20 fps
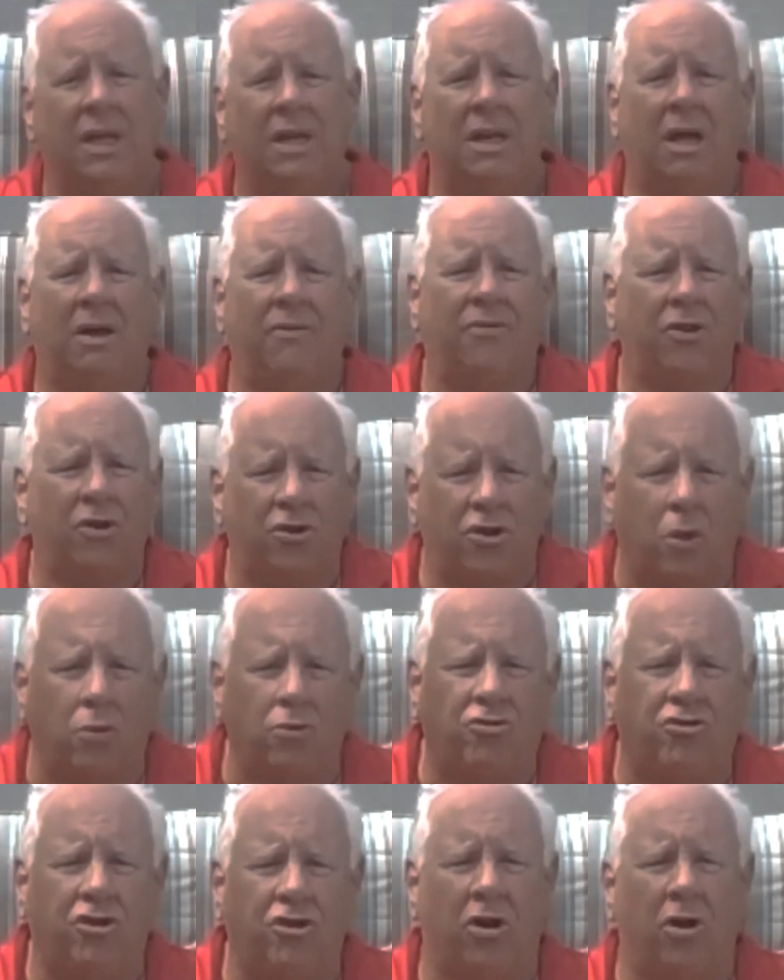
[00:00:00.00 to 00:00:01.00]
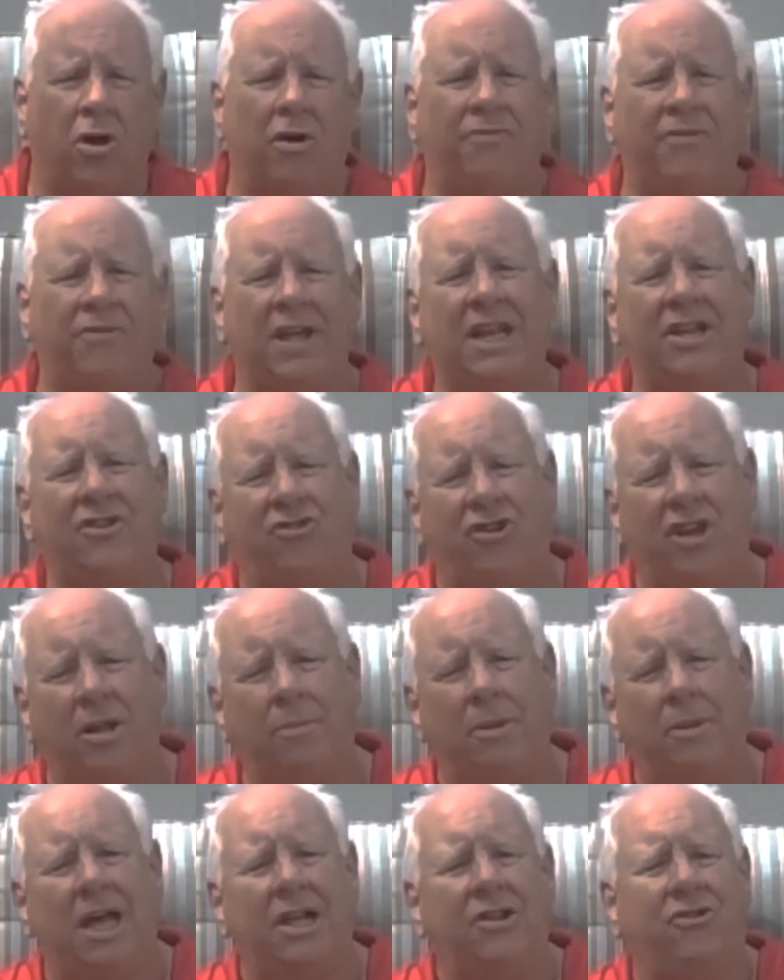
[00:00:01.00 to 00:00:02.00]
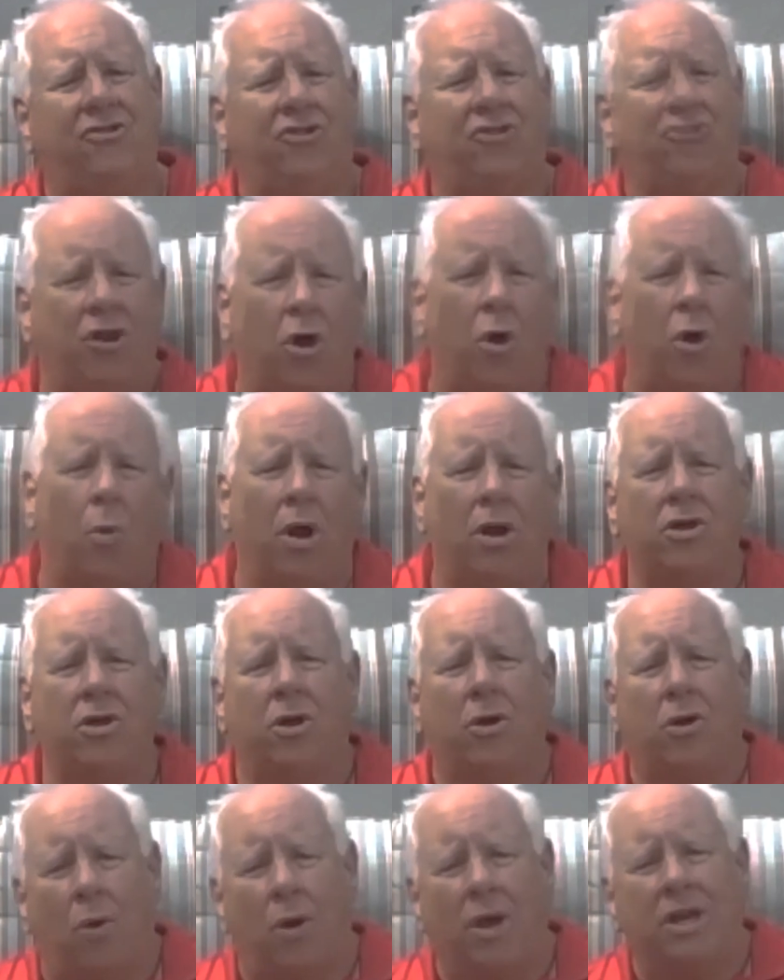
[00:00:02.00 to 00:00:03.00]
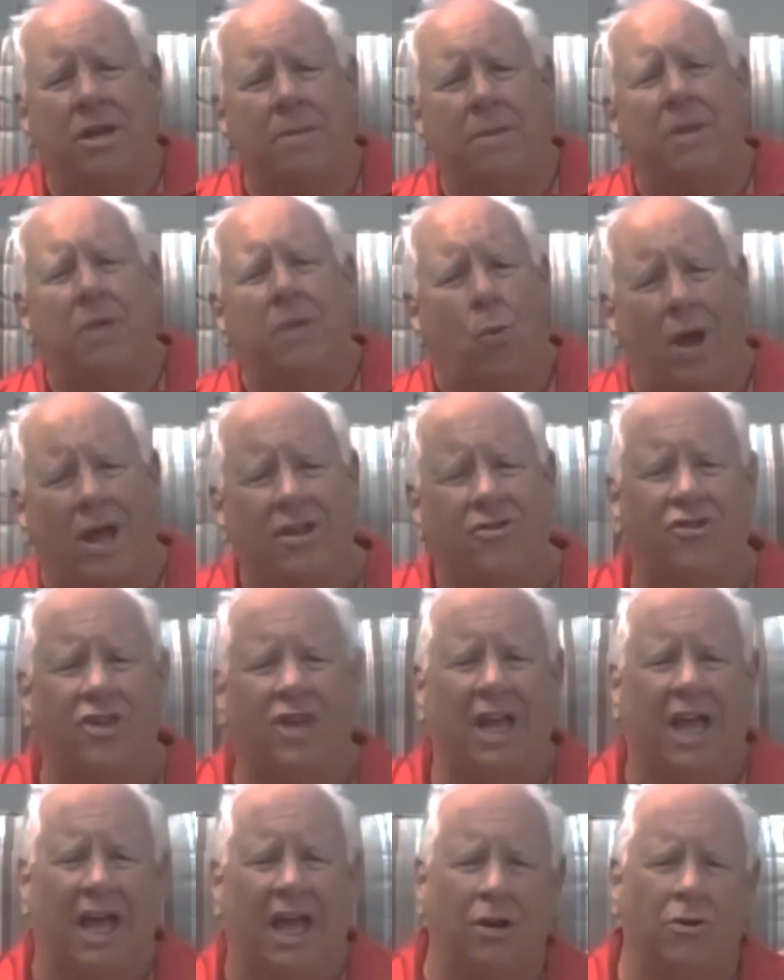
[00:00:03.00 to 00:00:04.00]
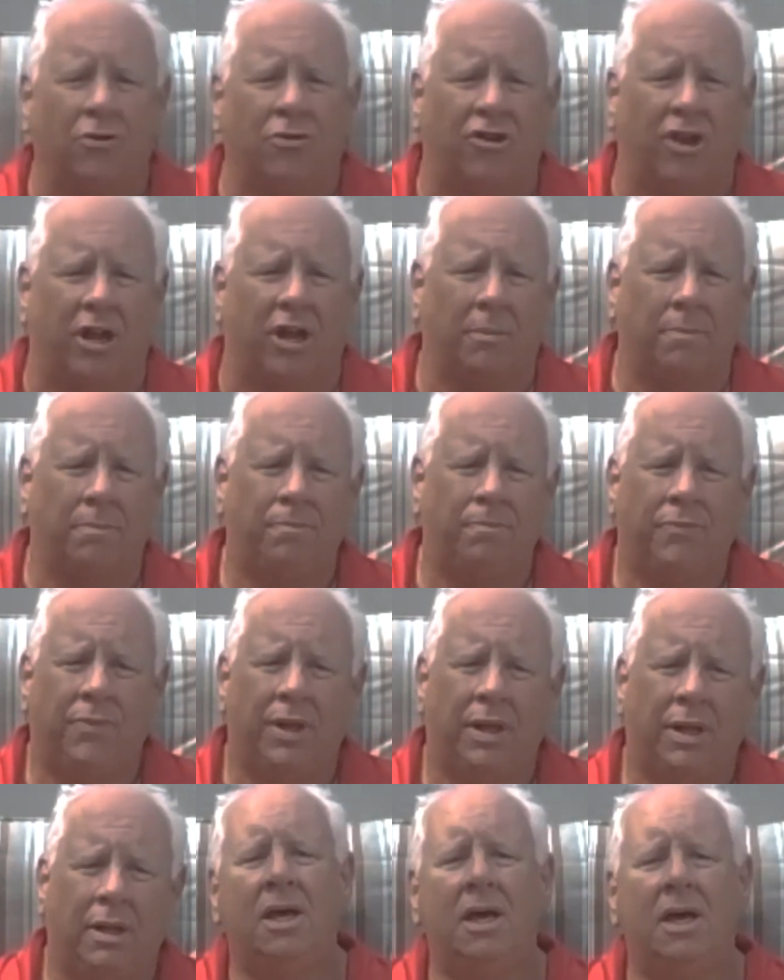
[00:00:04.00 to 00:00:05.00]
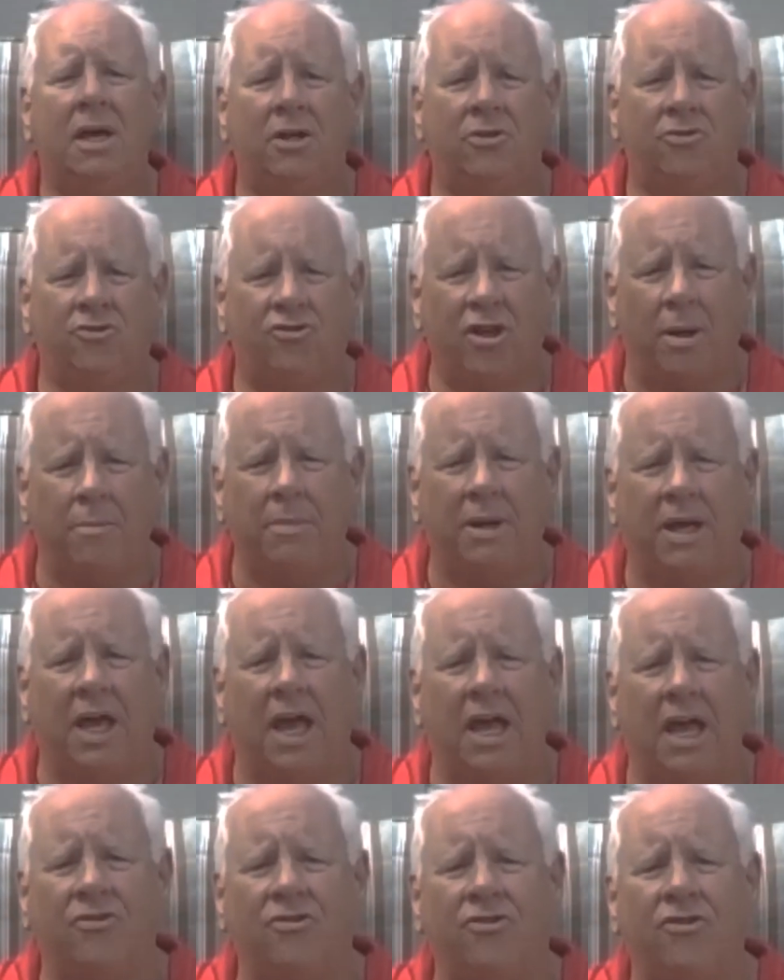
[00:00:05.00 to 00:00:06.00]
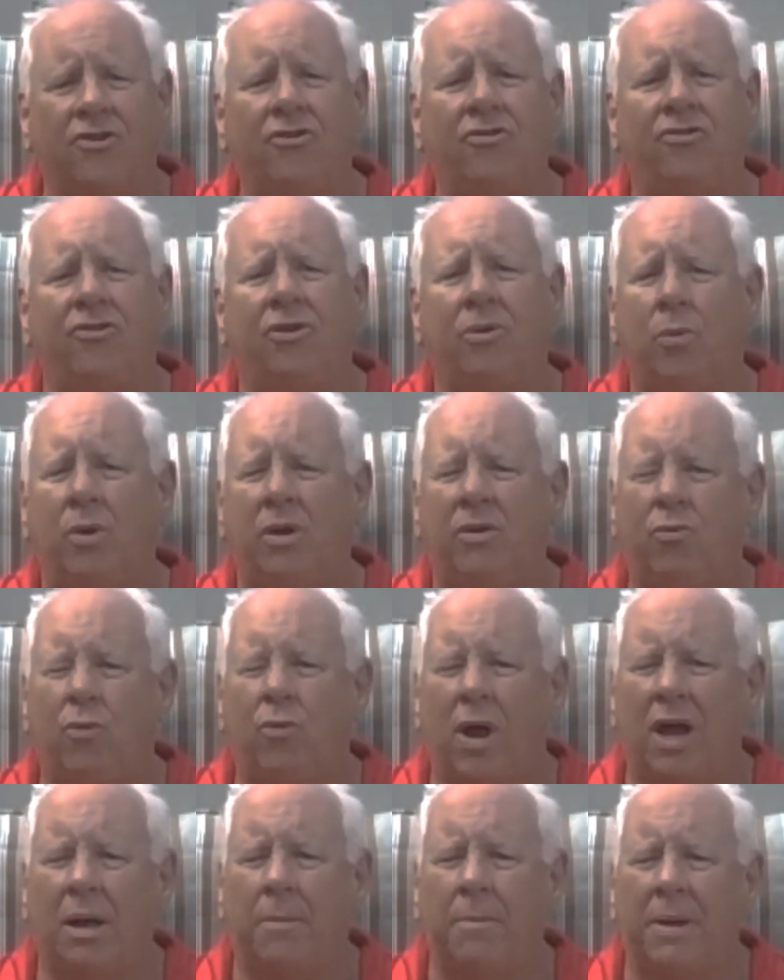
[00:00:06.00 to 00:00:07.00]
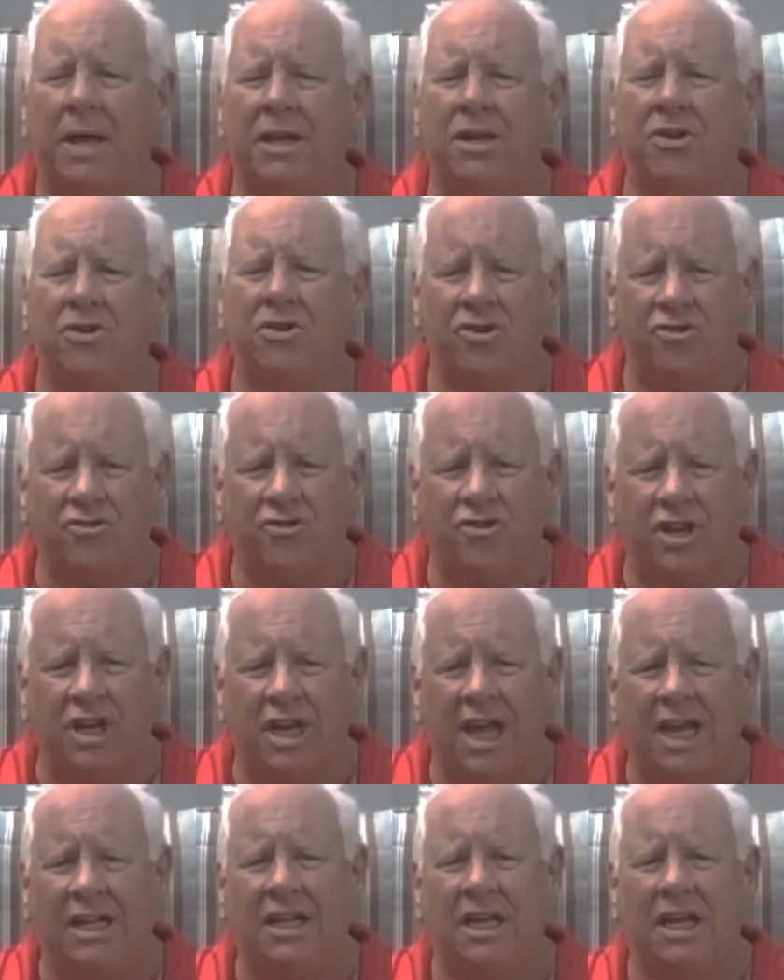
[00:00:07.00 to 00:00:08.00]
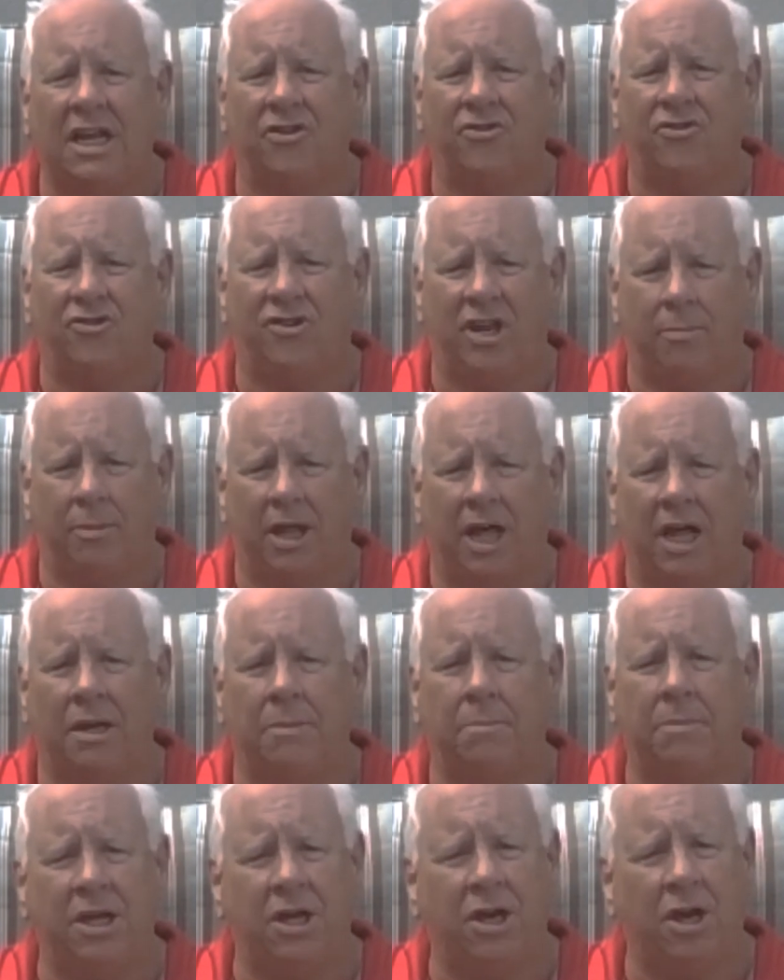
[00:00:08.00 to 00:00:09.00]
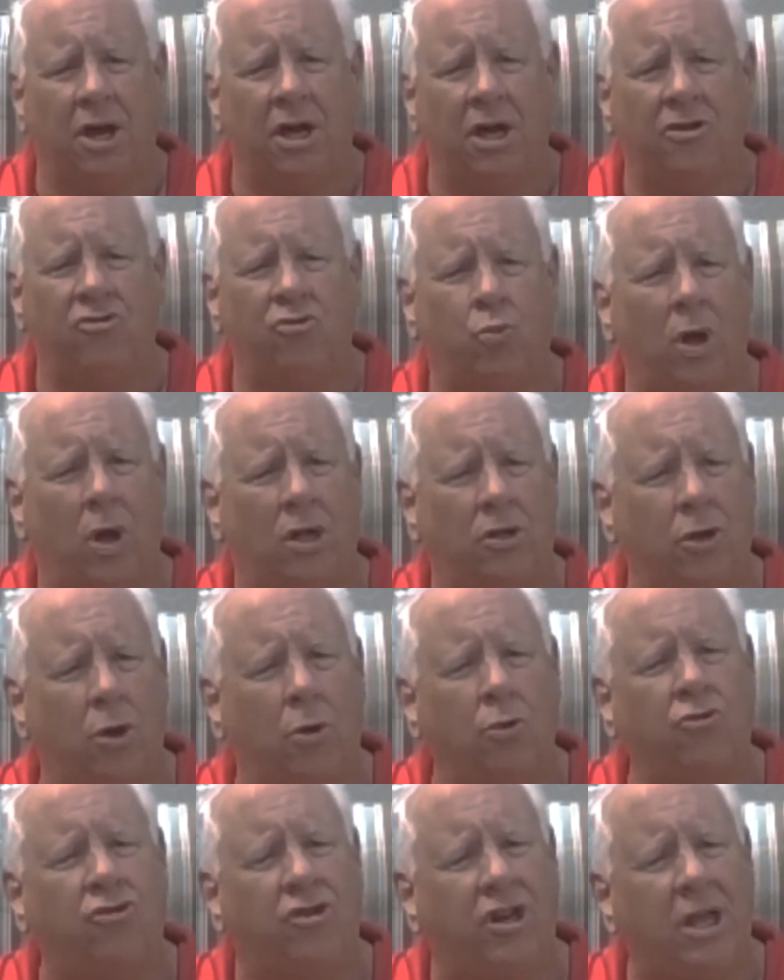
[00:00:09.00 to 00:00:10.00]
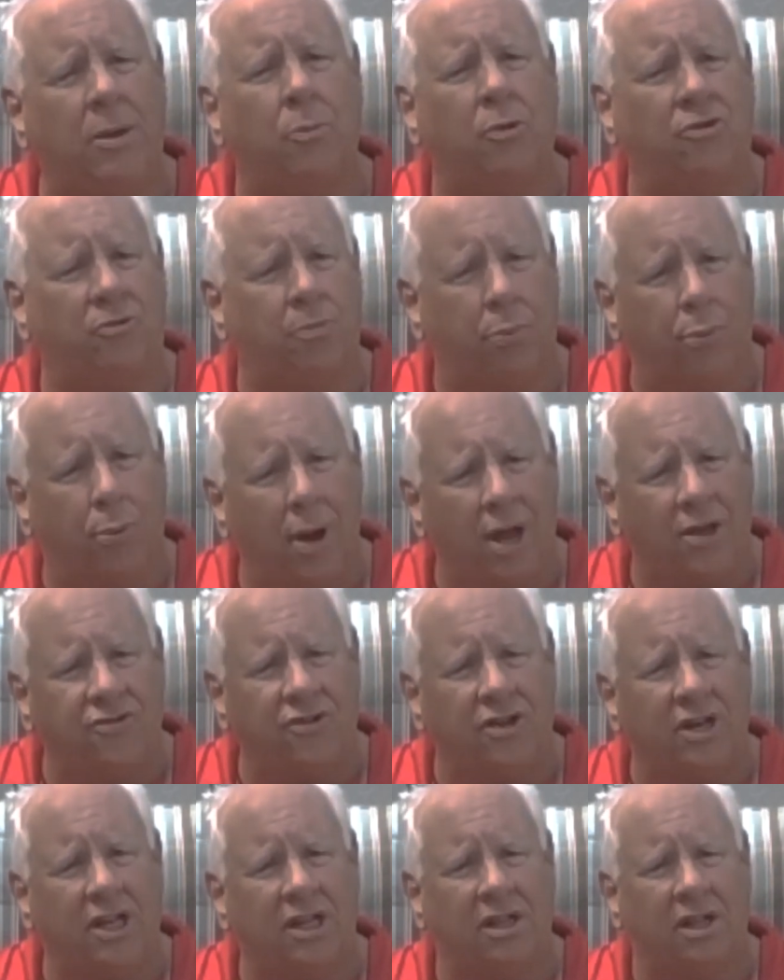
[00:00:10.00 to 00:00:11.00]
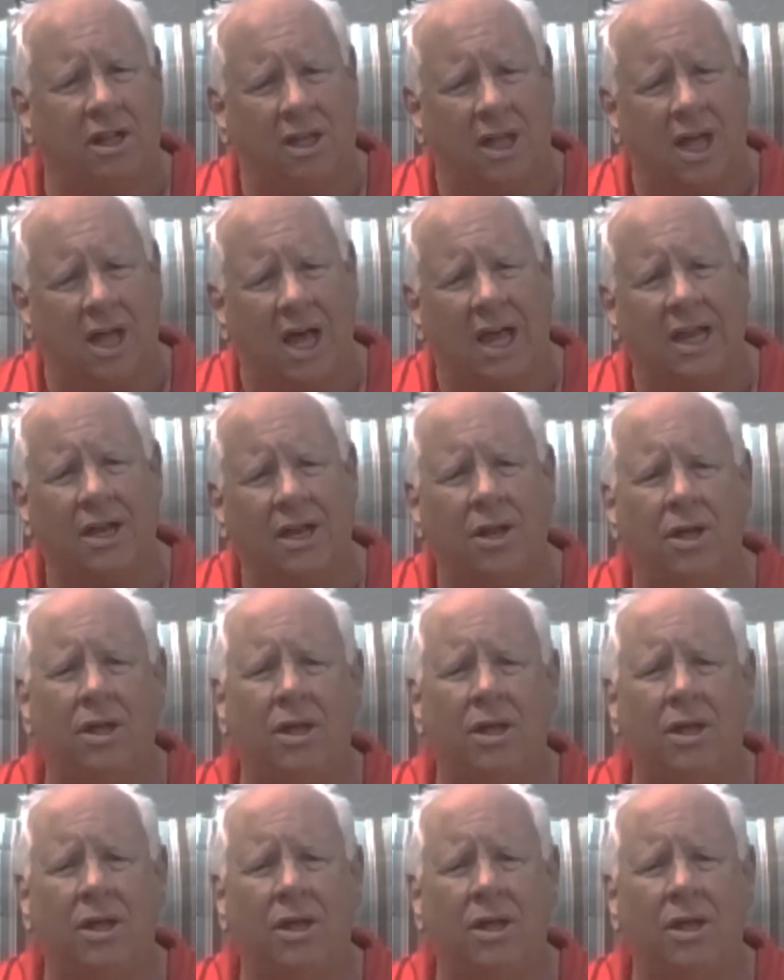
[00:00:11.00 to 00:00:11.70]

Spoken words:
Now, if you don't shut off any steam lines to nowhere, you're going to be wasting energy. In some cases, we've recommended disconnecting a steam line because while no steam was present in the line,